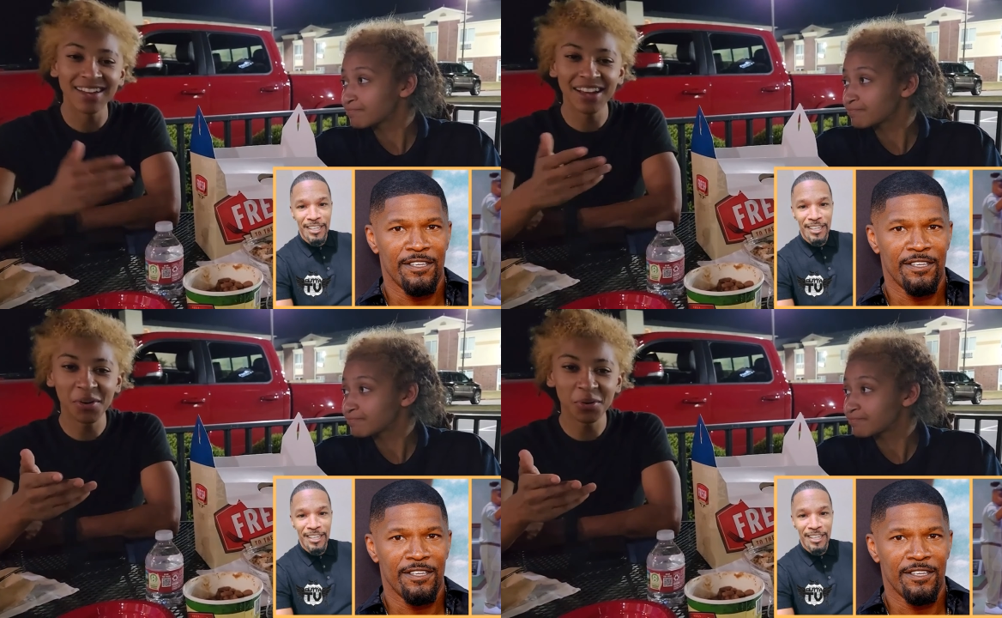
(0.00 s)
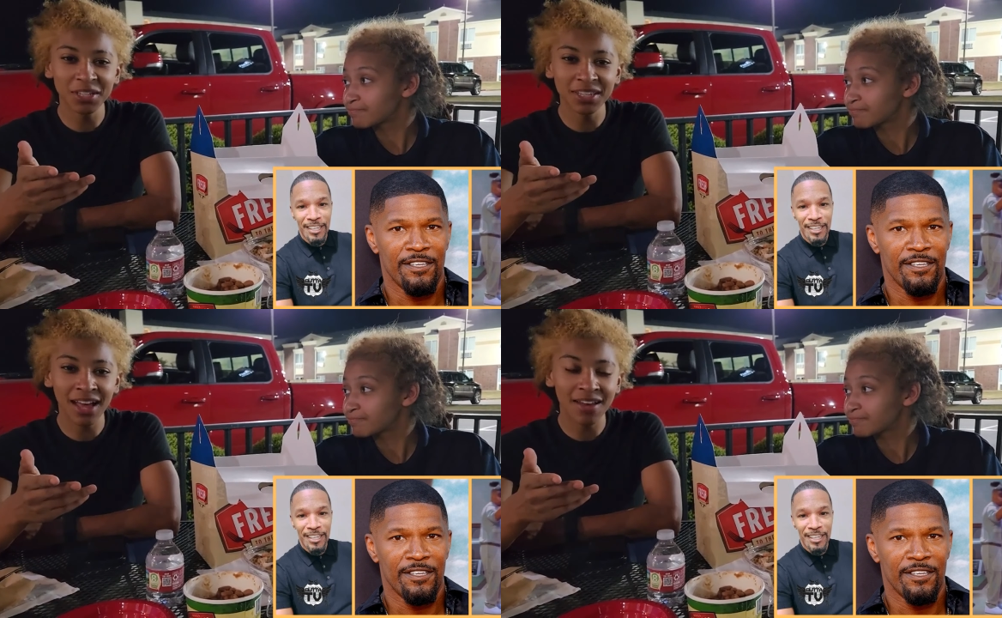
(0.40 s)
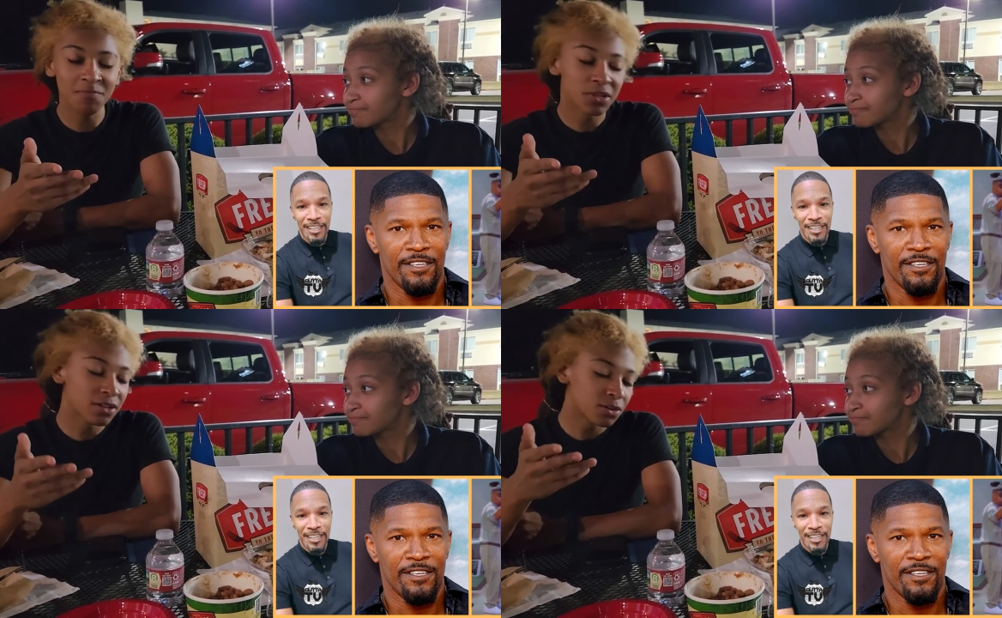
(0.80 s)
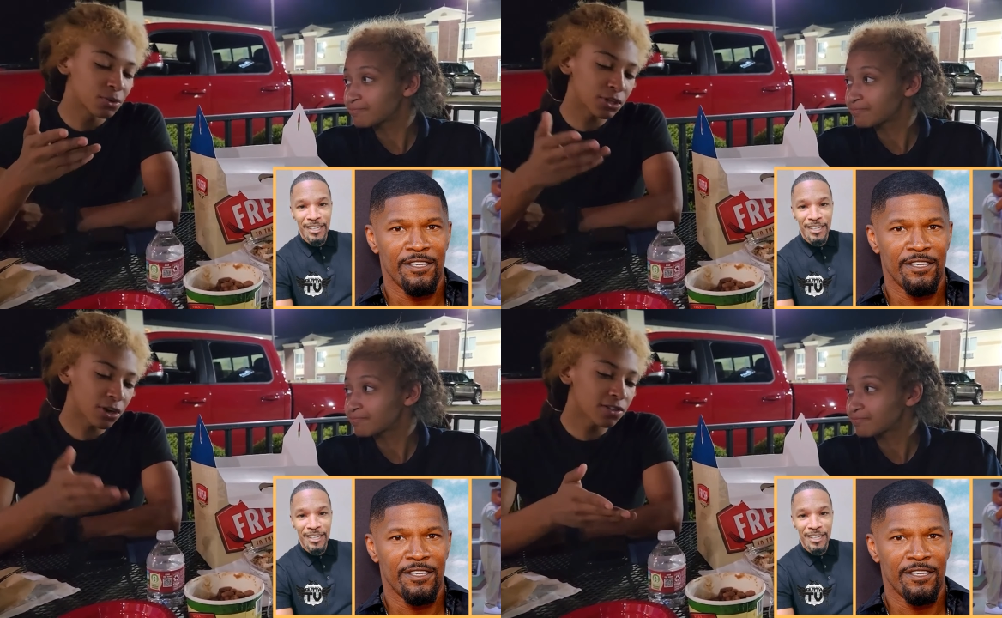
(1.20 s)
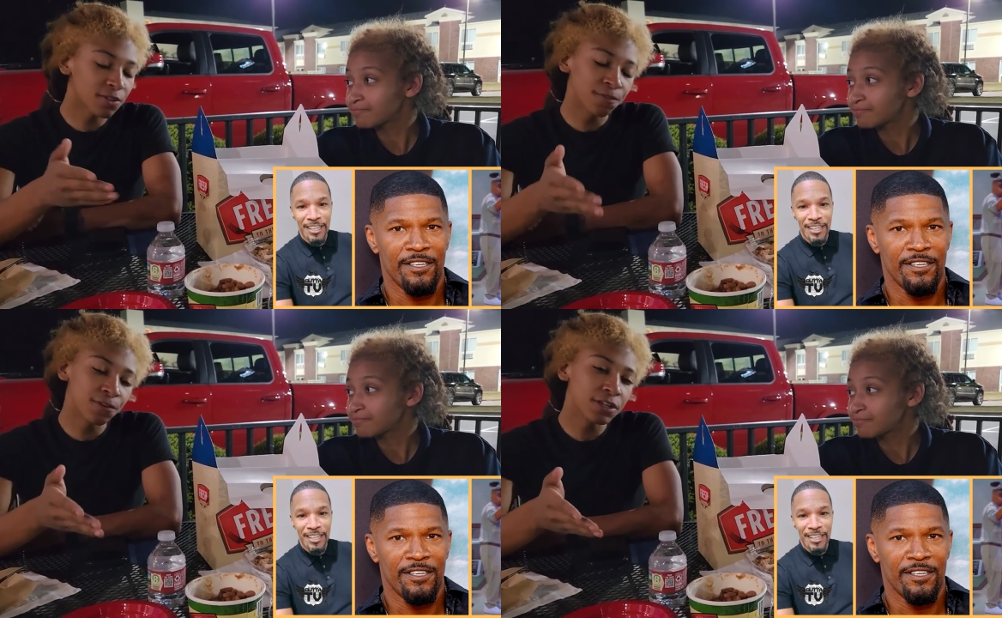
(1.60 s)
Speaker 1: And not only that, with all of
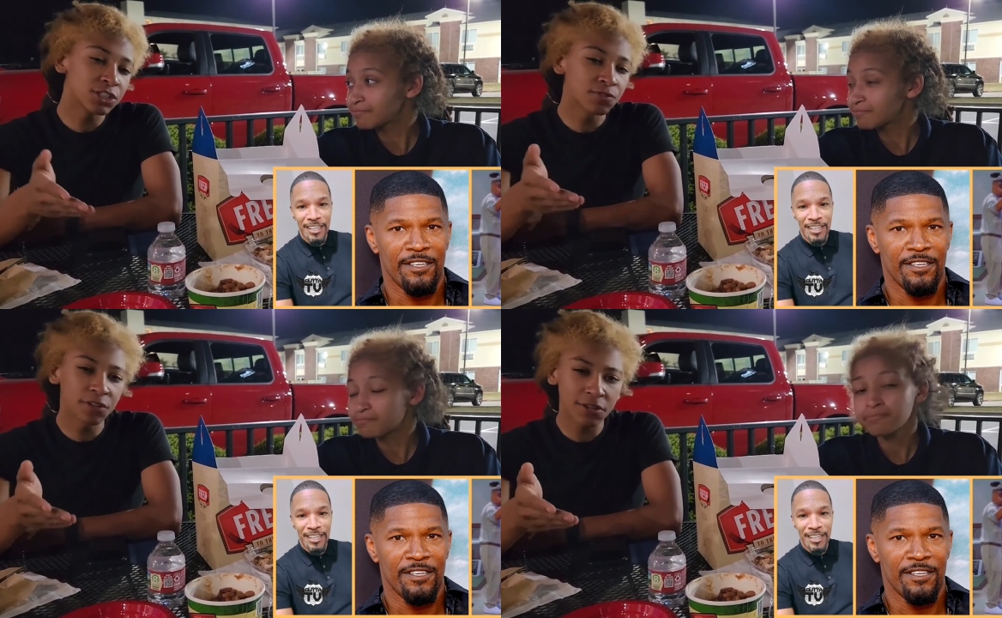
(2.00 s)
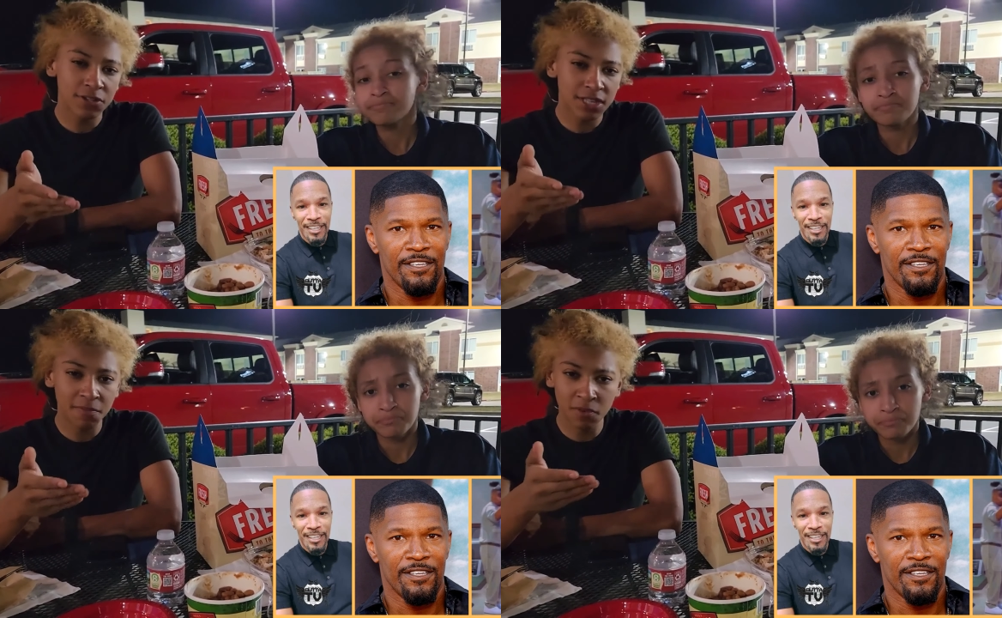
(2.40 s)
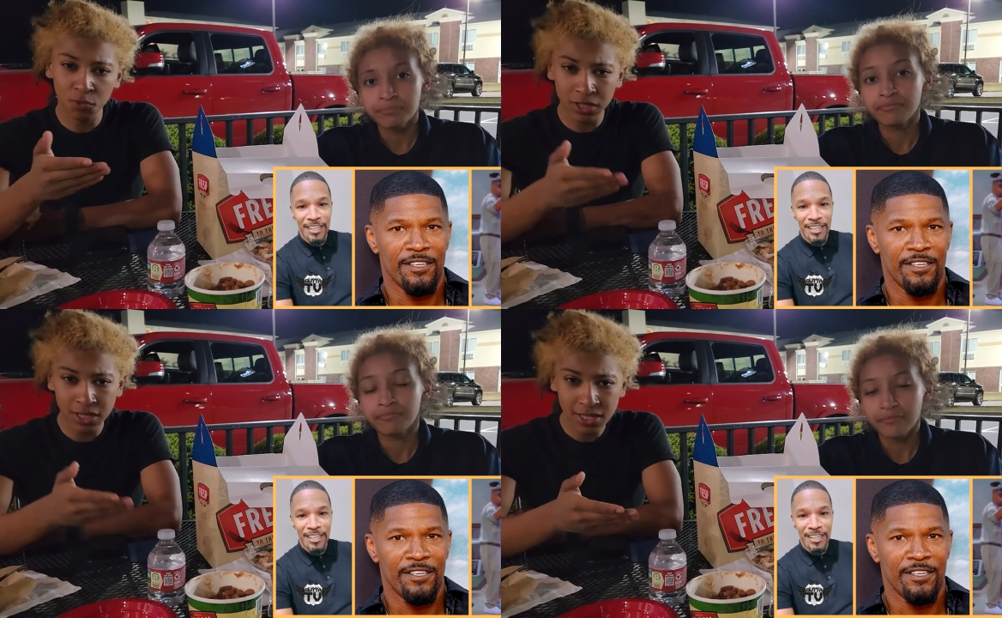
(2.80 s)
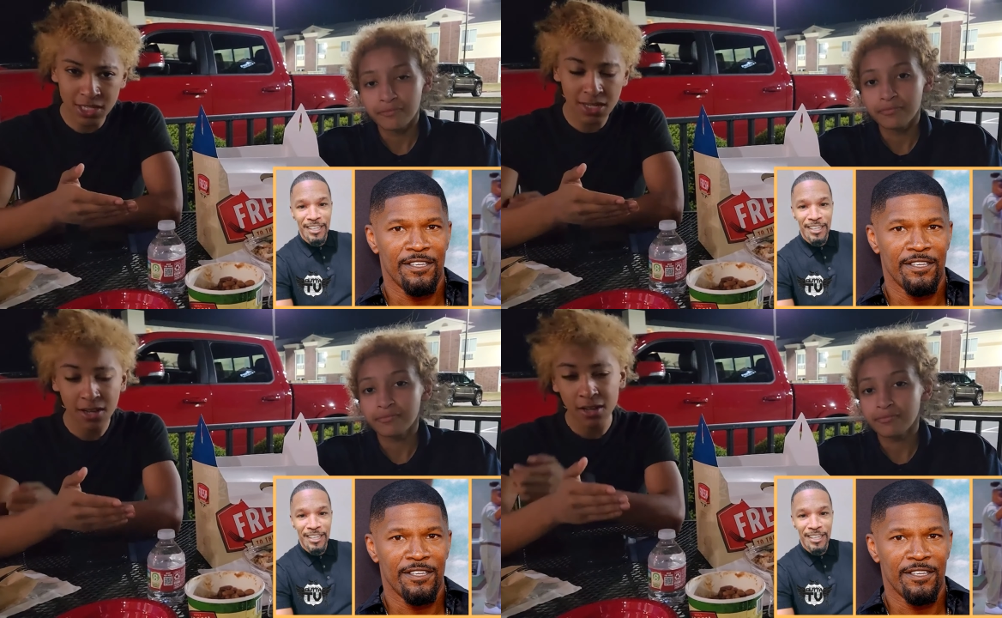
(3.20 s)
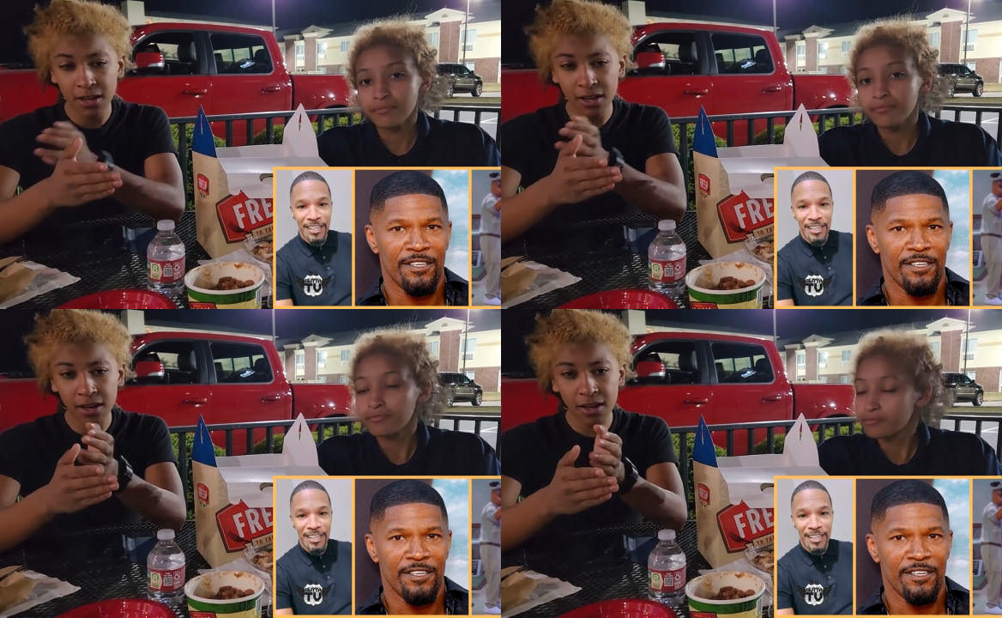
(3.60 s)
the footage and videos that have been released,
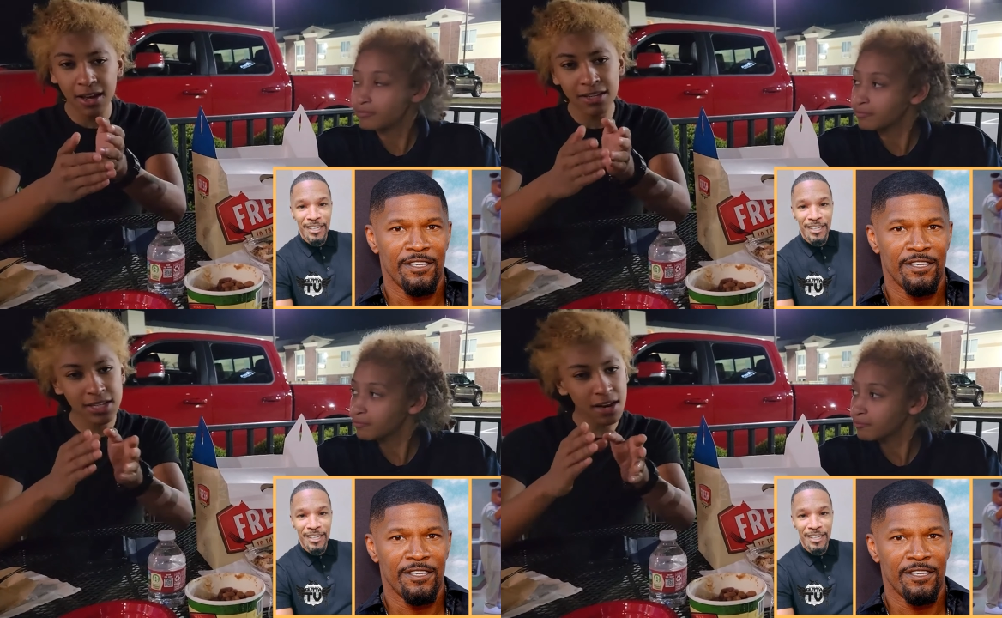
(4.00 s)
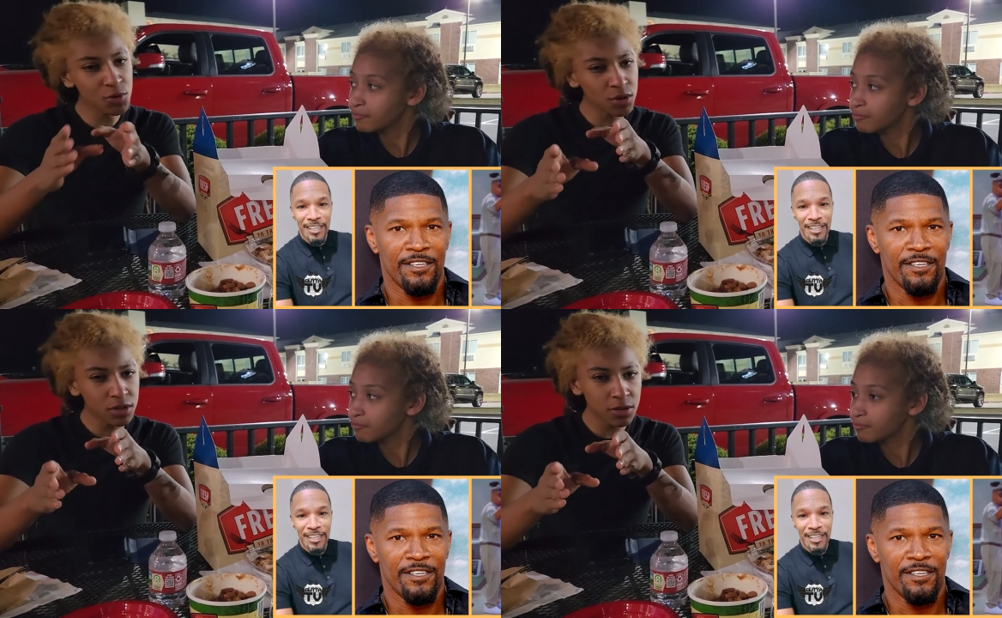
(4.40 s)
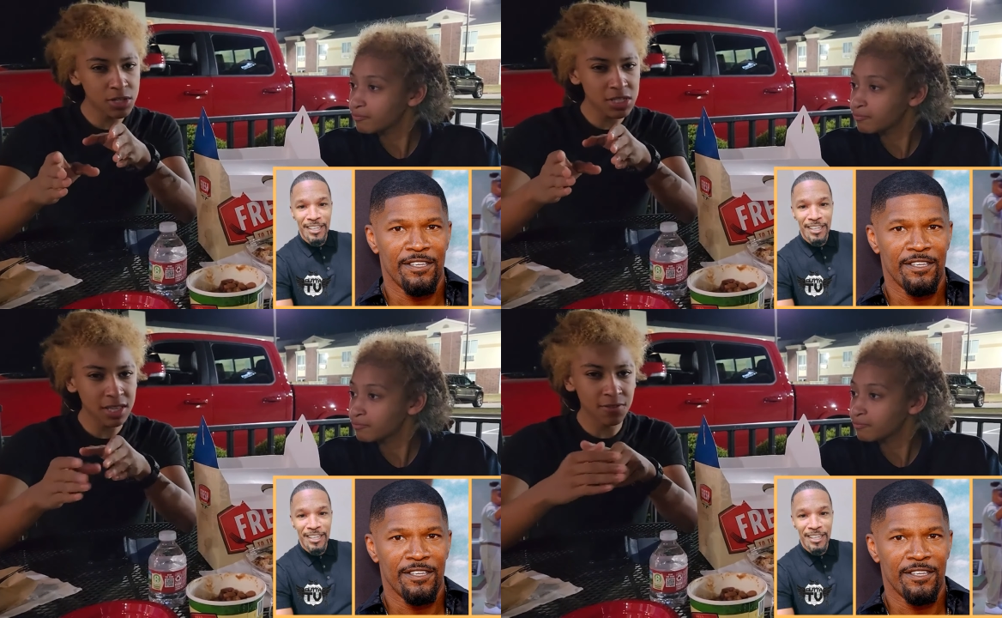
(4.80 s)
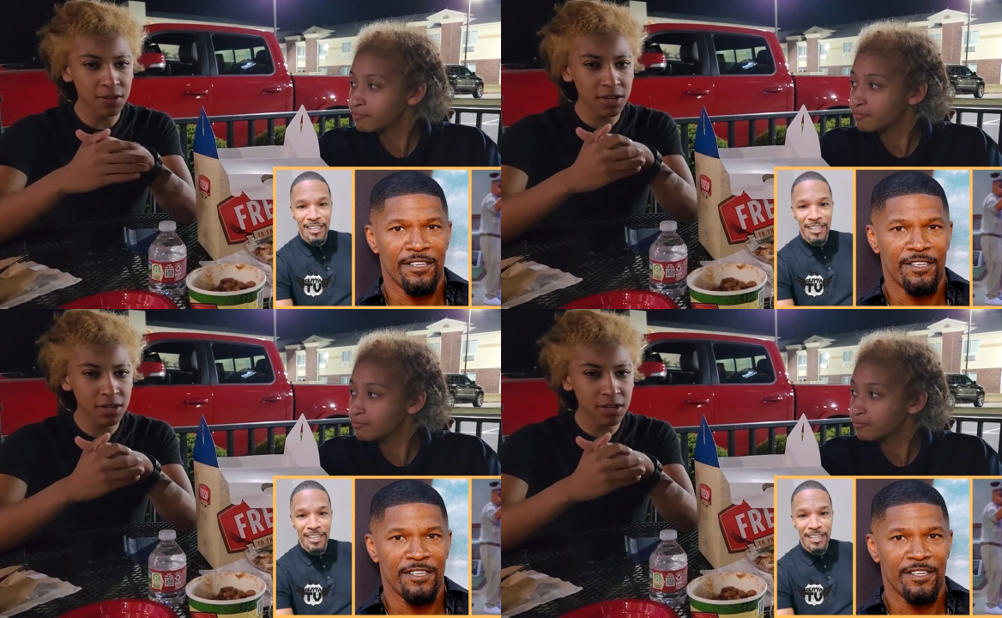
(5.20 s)
has everyone noticed that the